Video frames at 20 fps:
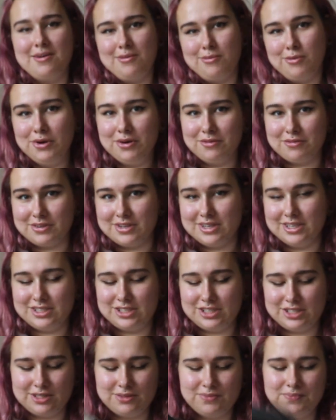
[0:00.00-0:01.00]
One of
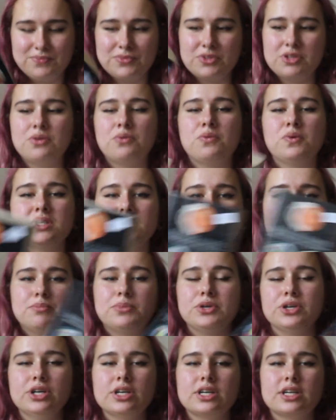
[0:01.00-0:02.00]
which was a
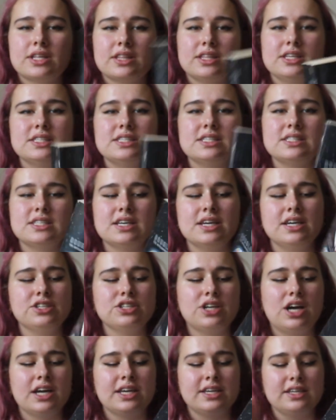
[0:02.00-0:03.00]
book. This is The
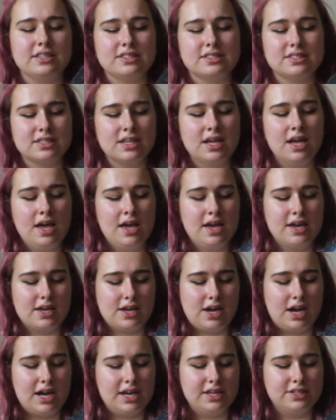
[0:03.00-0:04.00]
Hitchhiker's
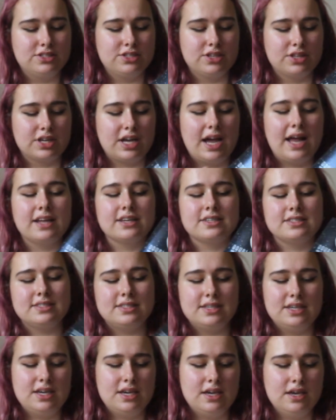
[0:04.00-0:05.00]
Guide to the
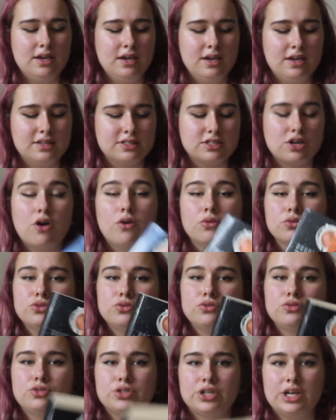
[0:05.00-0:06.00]
Galaxy. It's a whole
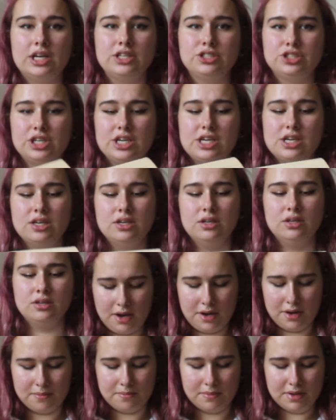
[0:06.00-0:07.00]
trilogy.
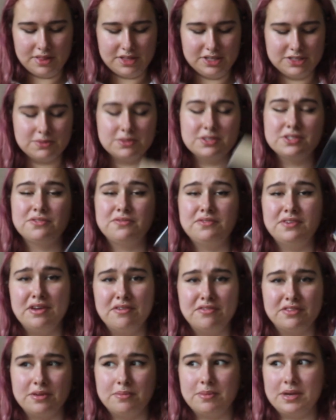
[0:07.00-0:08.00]
This was
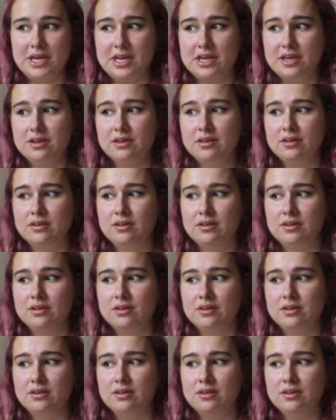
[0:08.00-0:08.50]
50p.